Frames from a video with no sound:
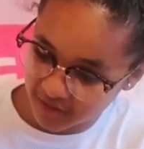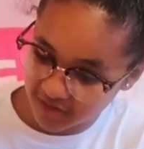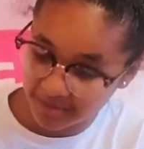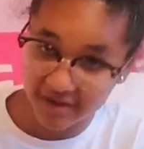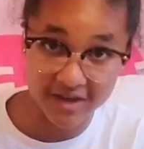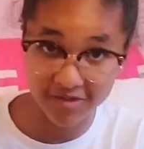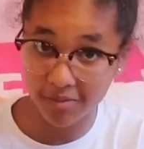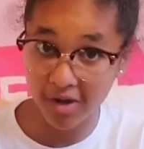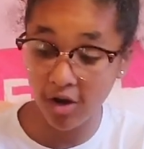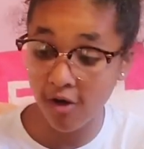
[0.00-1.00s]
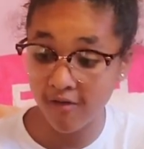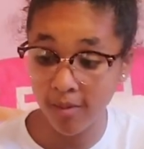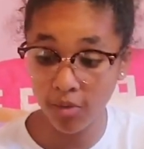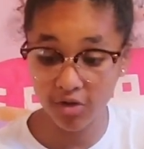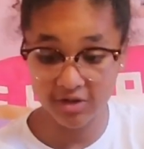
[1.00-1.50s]
this is my favourite part of
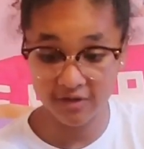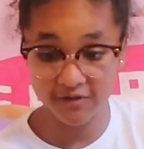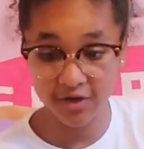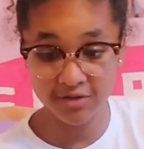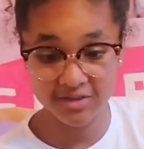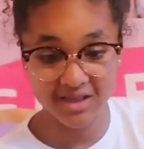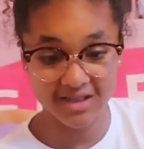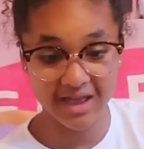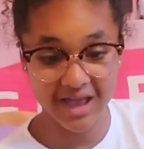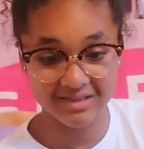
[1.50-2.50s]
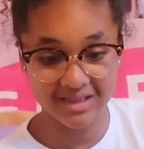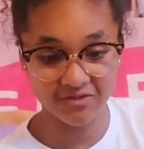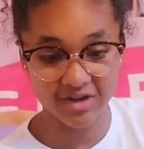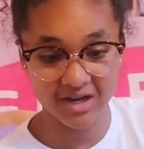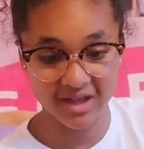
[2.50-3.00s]
unboxing phones, is that it has that
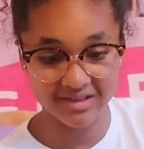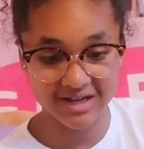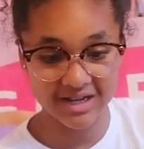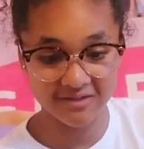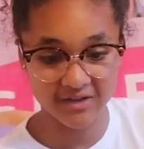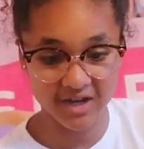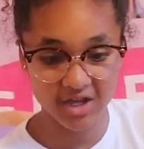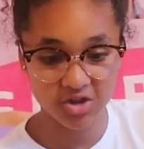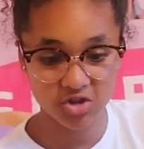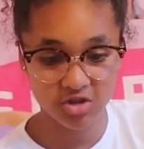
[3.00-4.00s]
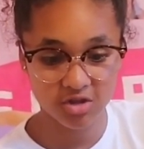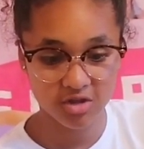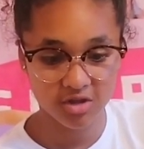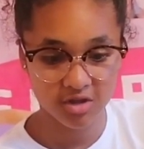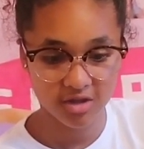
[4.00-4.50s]
really nice clean finish.
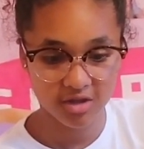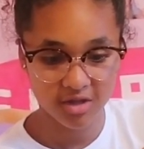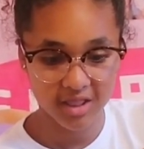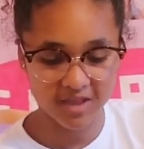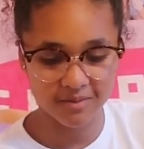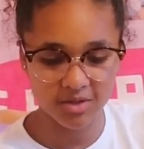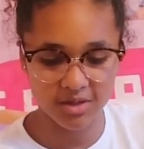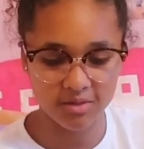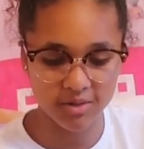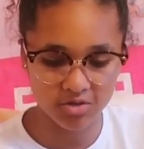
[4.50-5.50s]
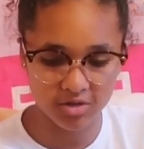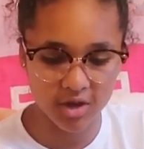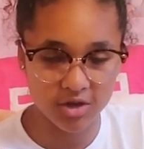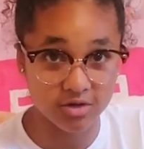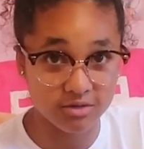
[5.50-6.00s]
Let me make sure
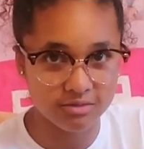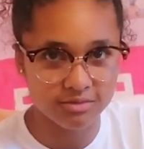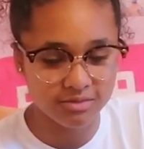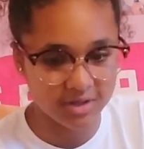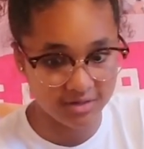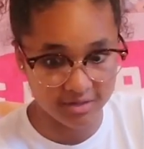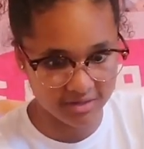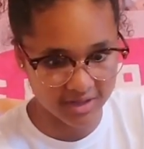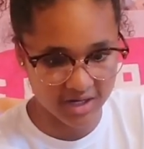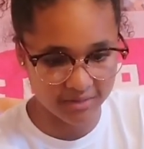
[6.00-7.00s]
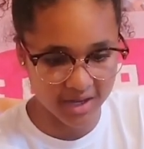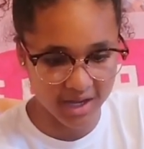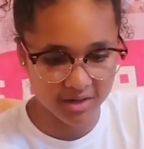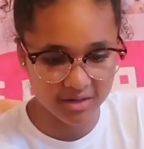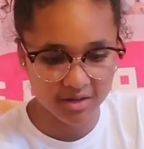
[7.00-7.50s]
that this doesn't slide out my hand.